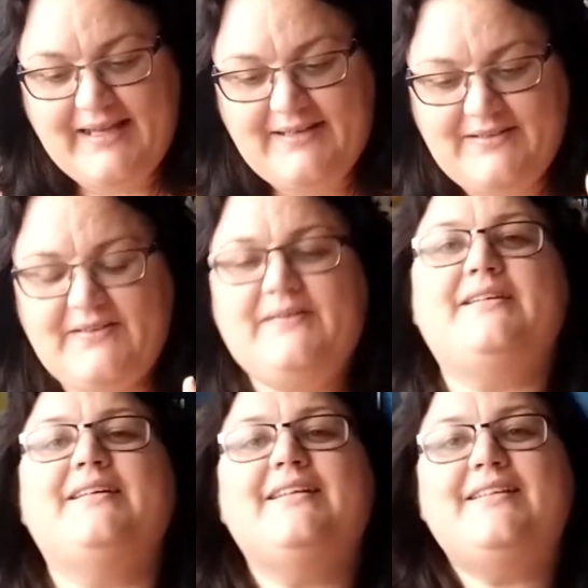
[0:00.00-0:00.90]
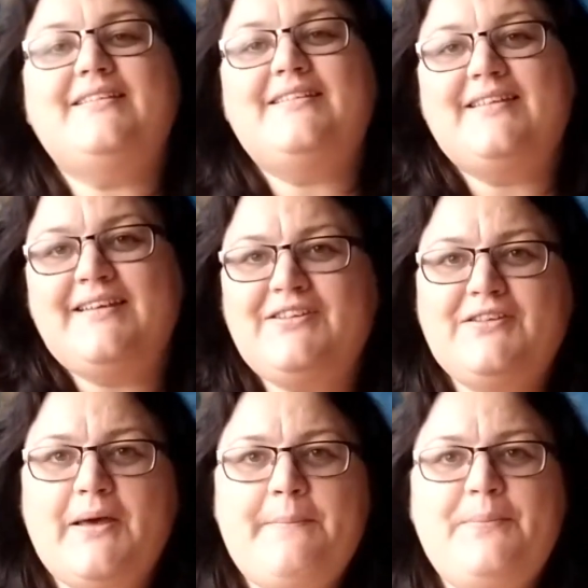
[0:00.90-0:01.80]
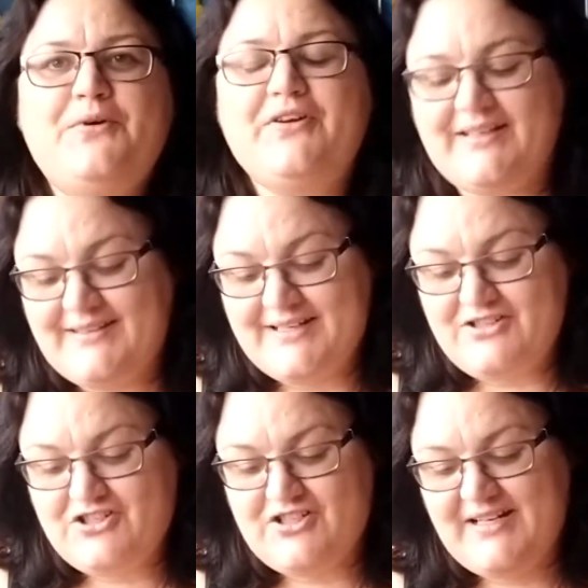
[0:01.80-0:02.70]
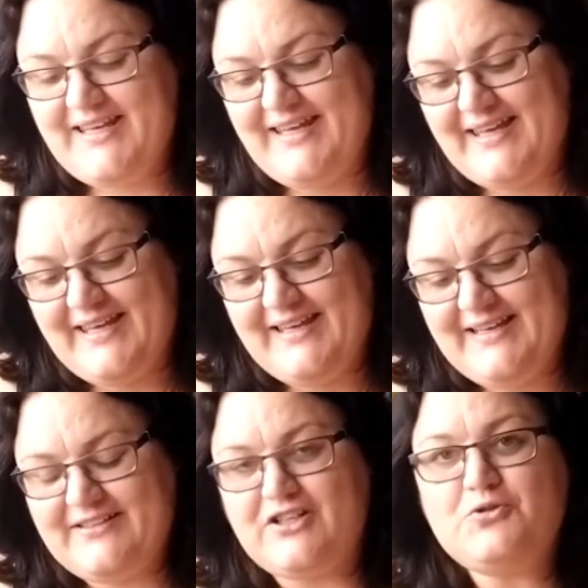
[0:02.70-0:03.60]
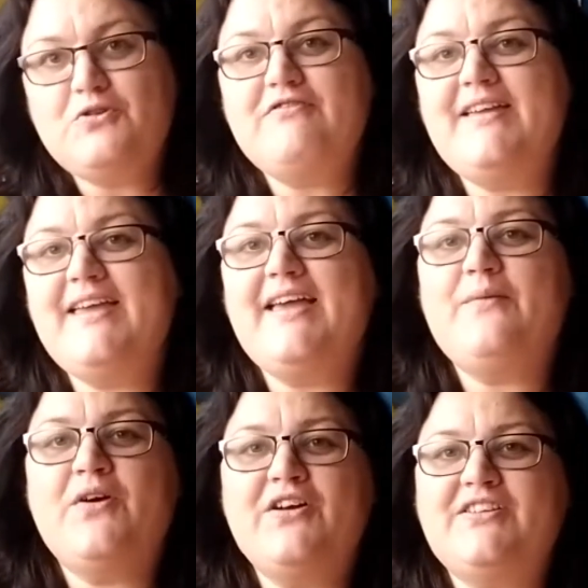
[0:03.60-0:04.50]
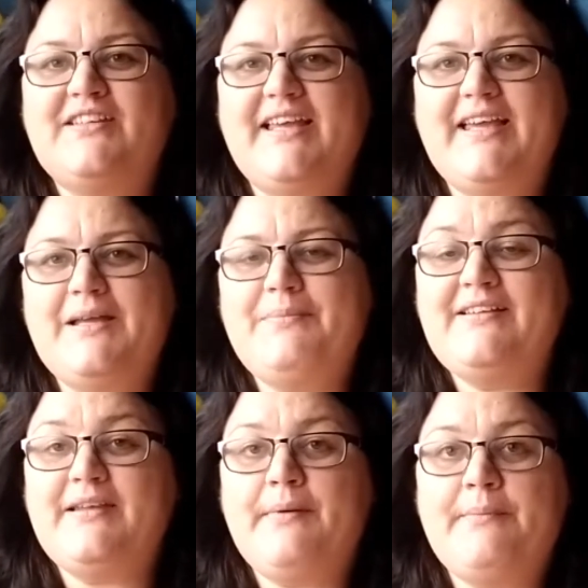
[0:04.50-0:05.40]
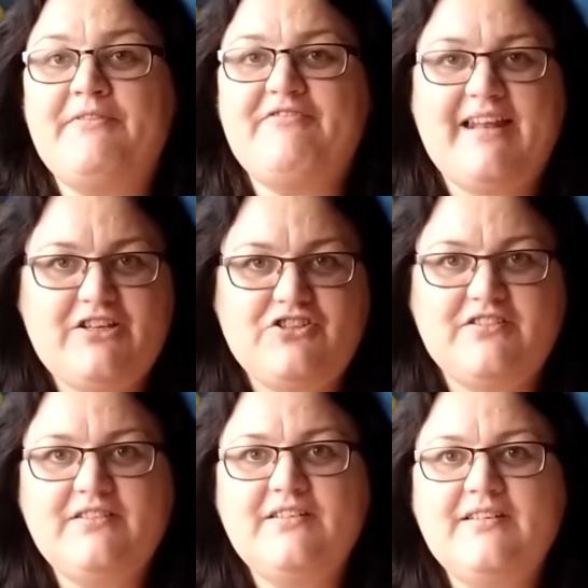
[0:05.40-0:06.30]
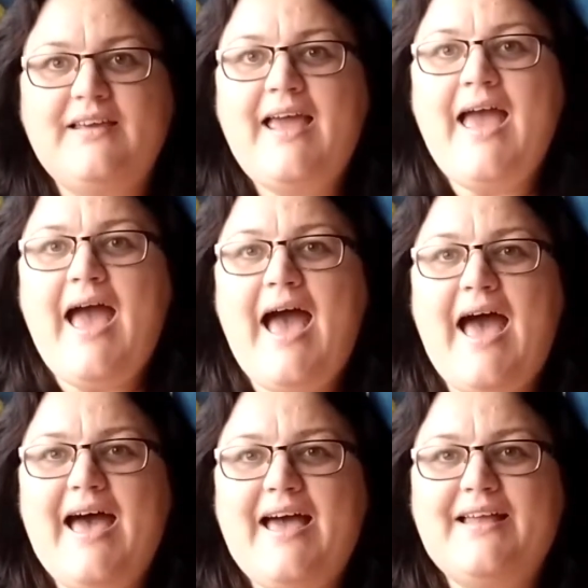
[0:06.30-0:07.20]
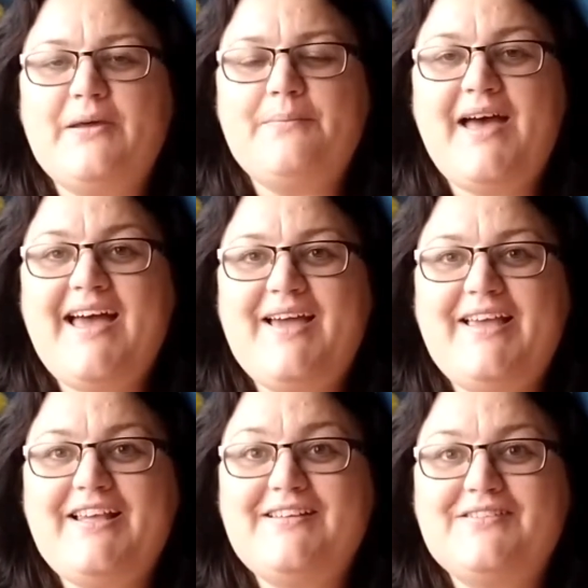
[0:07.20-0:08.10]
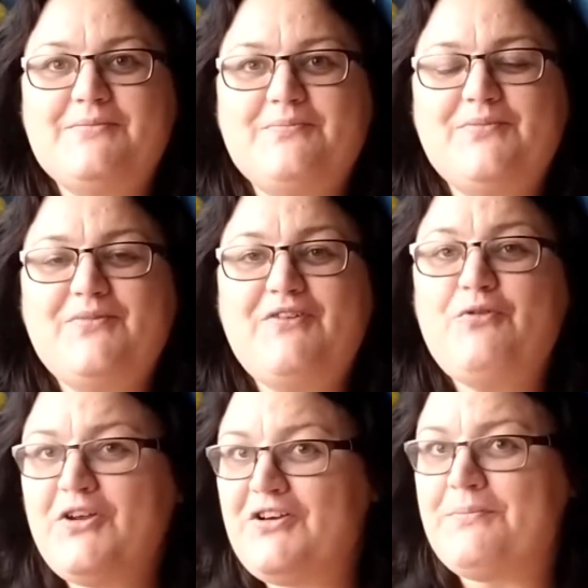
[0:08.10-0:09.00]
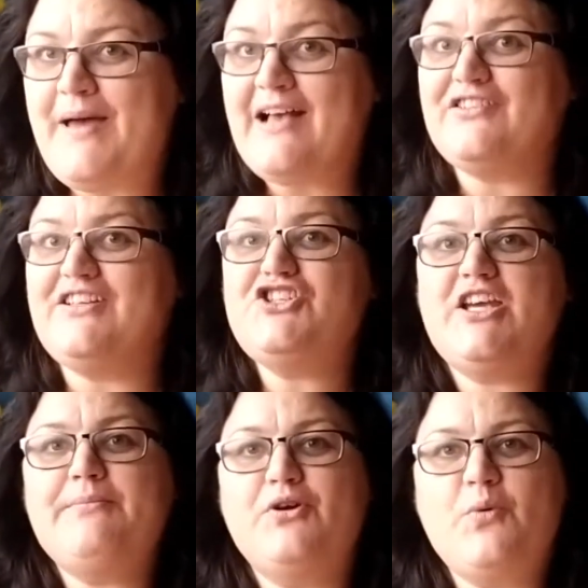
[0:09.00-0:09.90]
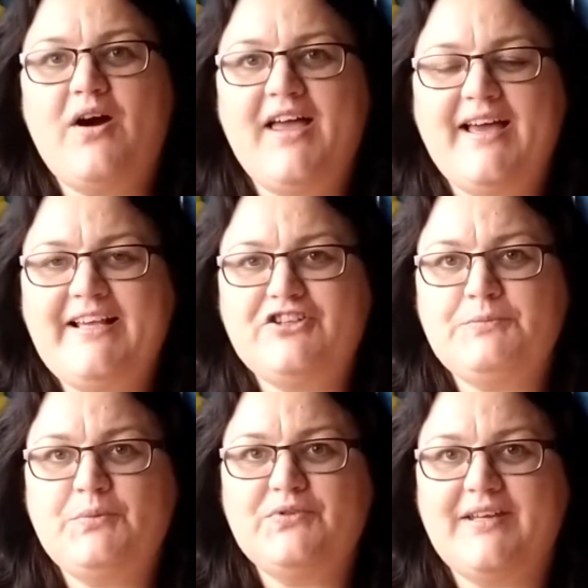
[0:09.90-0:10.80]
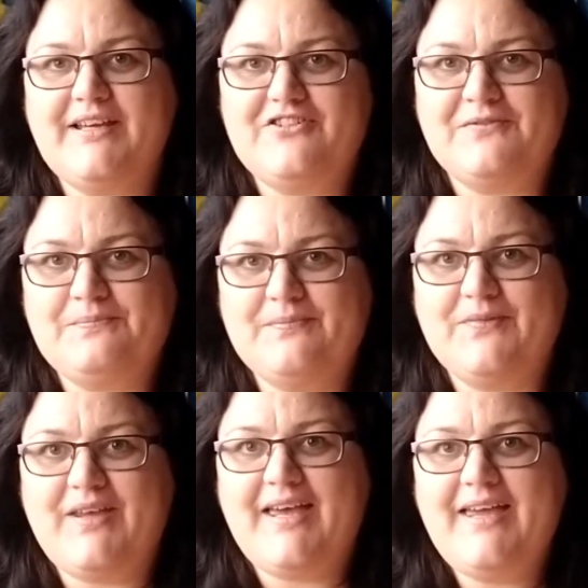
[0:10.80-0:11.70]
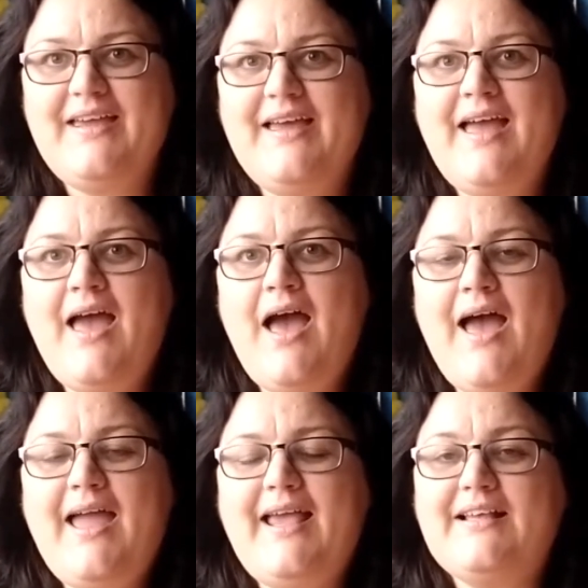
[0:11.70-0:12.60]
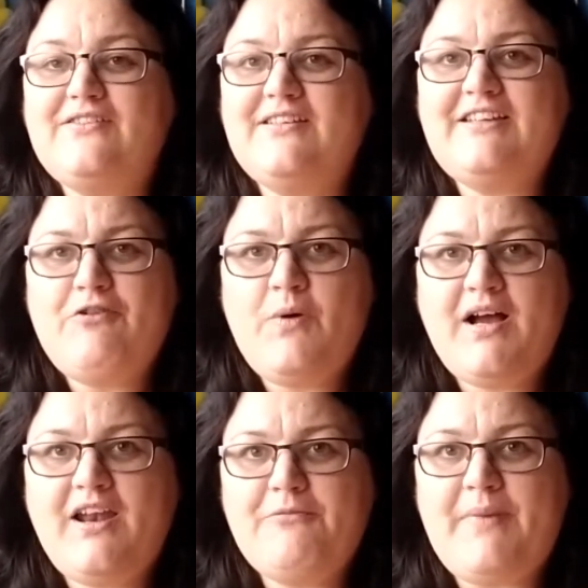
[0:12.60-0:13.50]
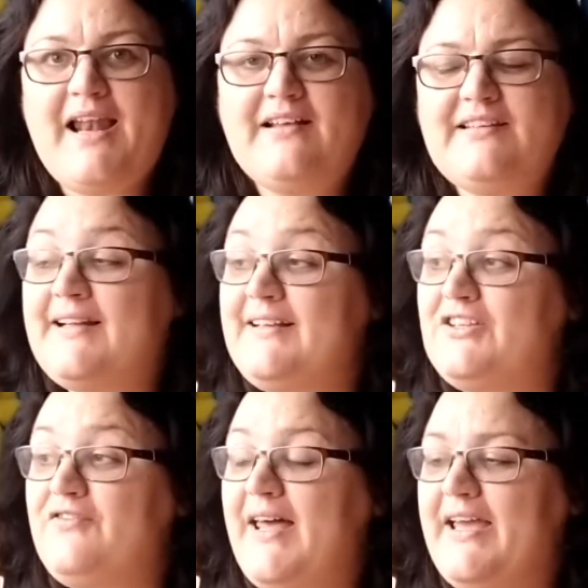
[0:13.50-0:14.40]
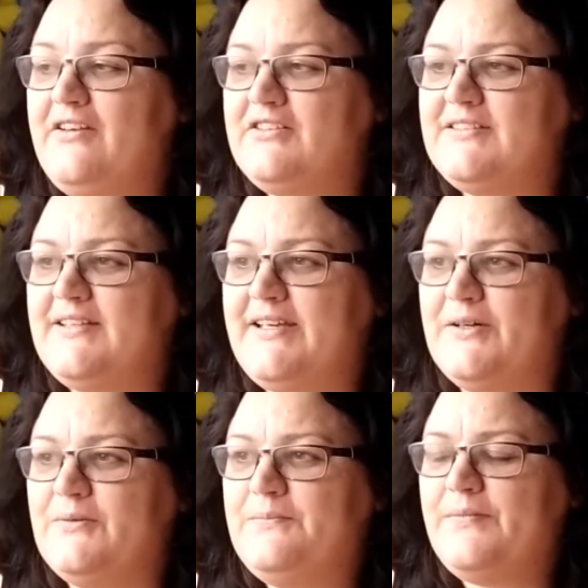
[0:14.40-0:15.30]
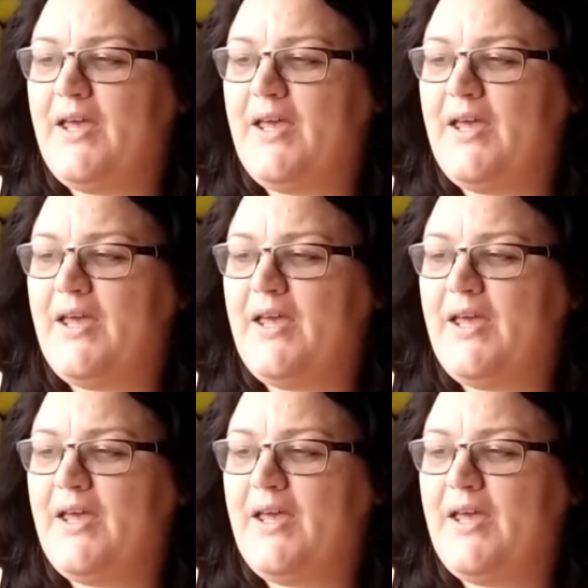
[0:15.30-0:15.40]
and this book essentially is, Tori works in basically public relations, and Matt is, if you want a comparison, he's Jay Maguire, he's a sports agent, okay. He has zero work-life balance. He's at this flat in Notting Hill